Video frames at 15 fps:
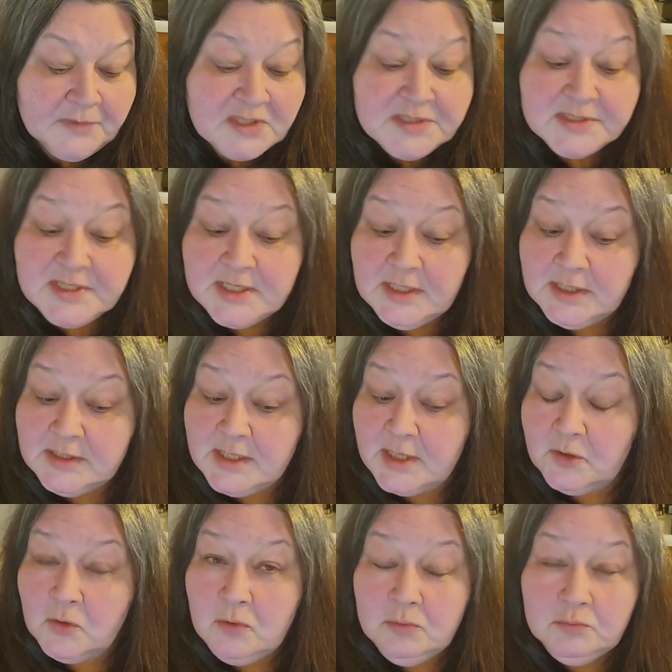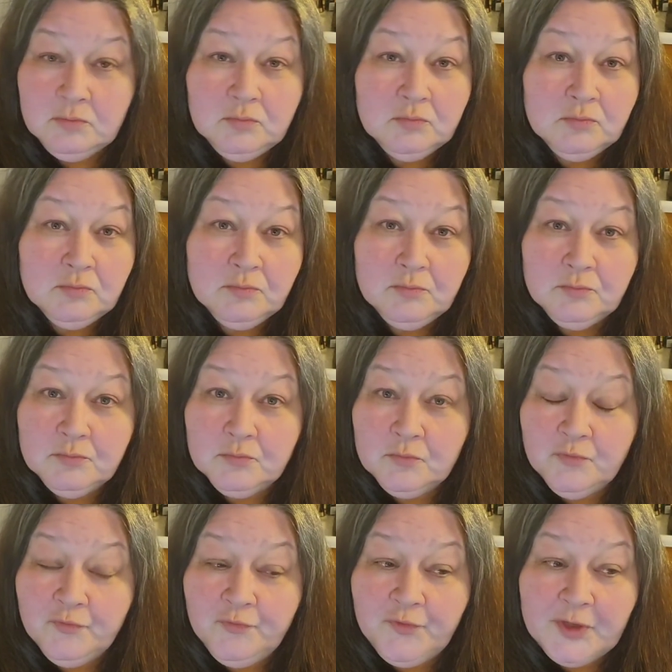The stinging nettle,
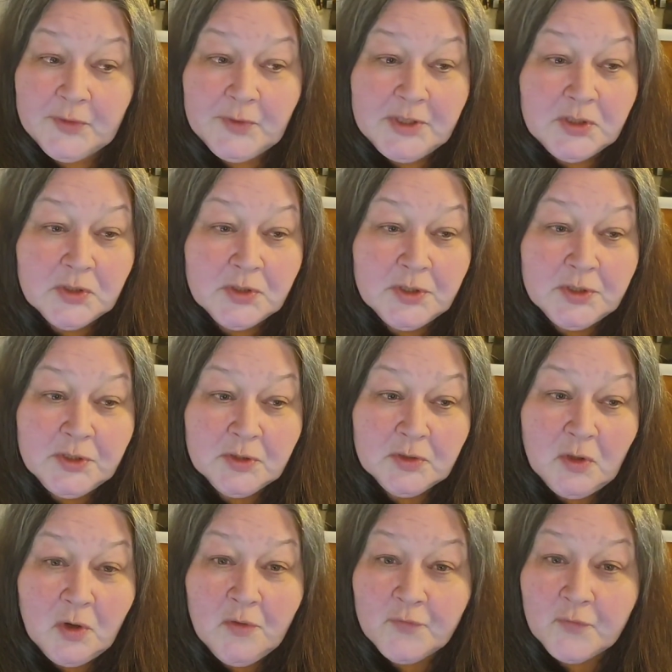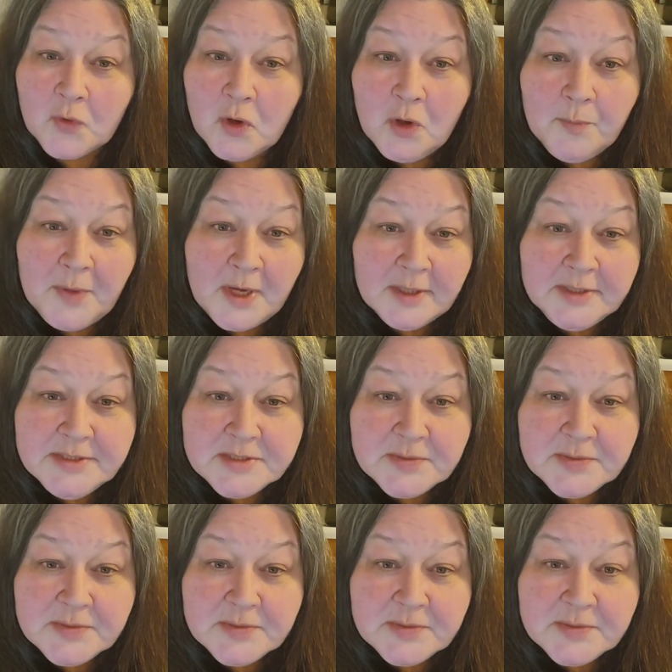very good overall body